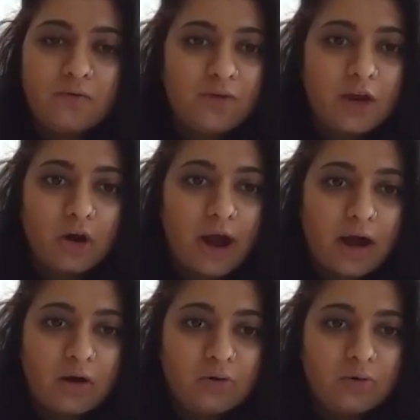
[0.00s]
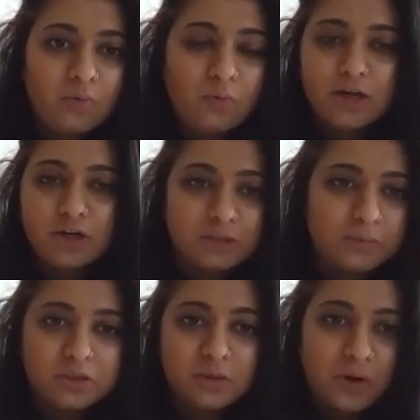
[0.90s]
figure out what you're
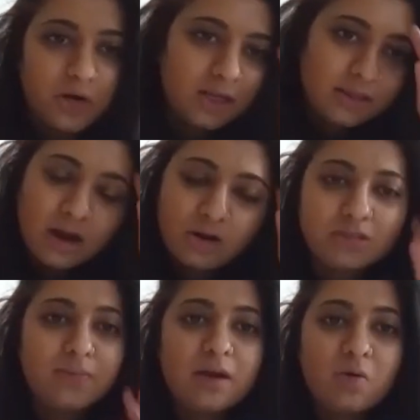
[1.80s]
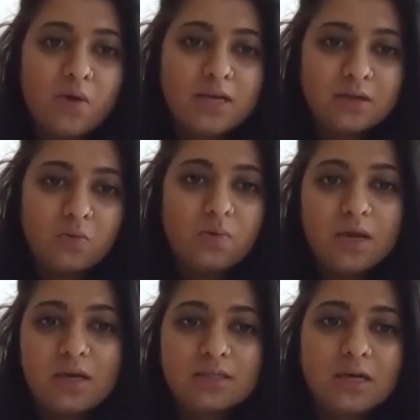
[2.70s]
supposed to put in there and spending weeks and
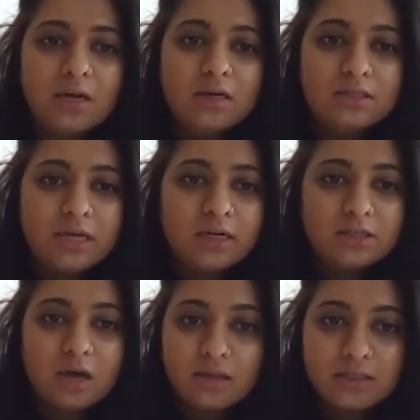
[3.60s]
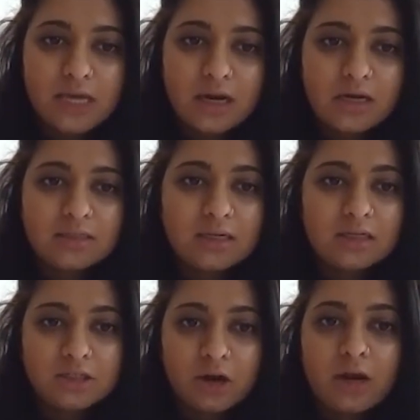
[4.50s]
weeks, send us all the data, send
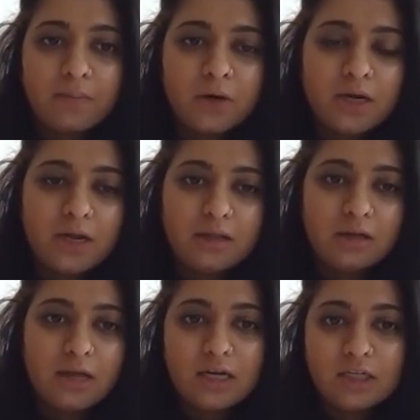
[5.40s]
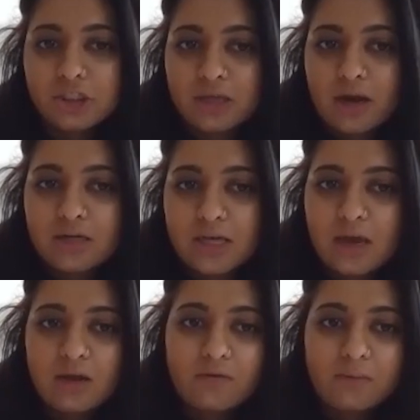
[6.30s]
us your input, and then let us just kind of
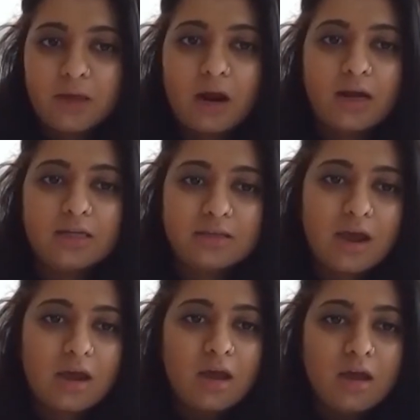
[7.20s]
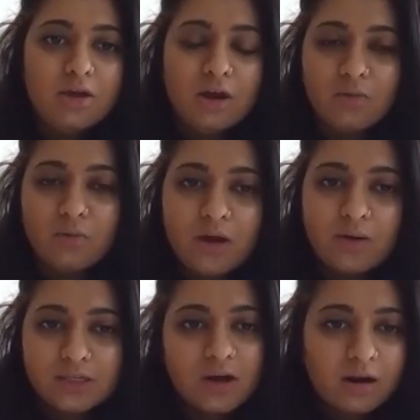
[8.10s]
take it from there. It's like, we
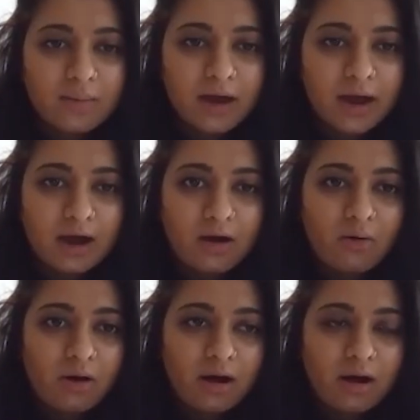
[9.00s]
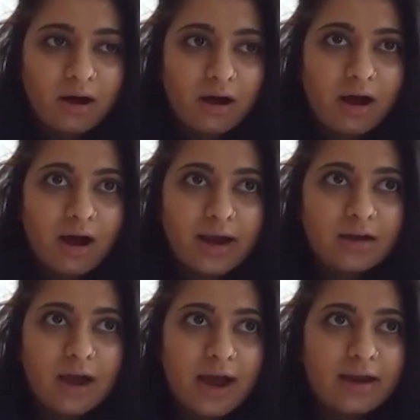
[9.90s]
always talk about how
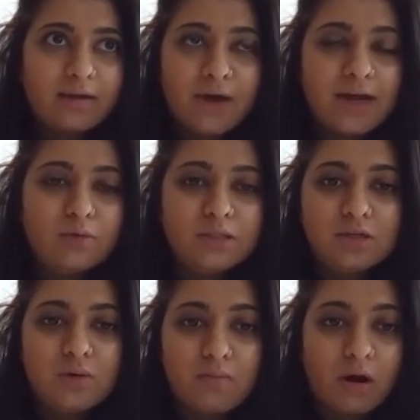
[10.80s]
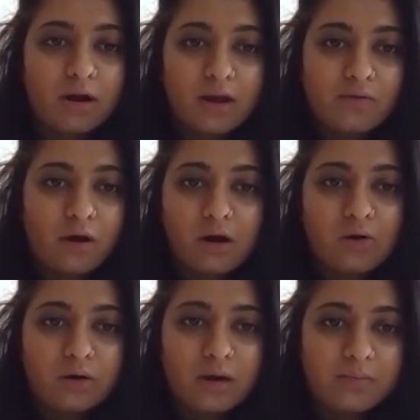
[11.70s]
if I was doing marketing for our
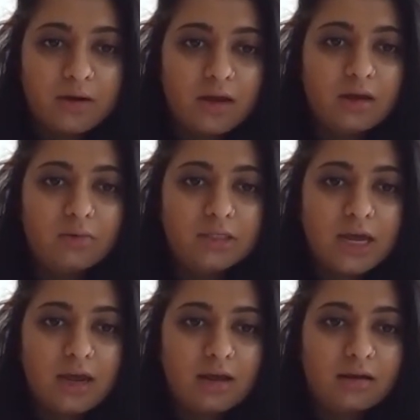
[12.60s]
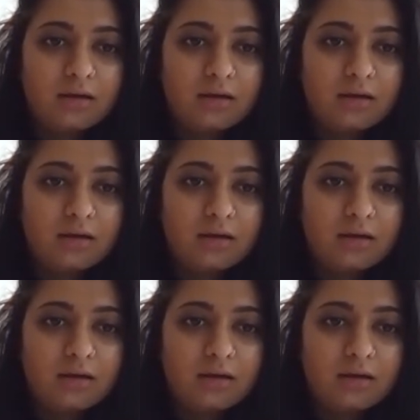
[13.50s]
own company, it would take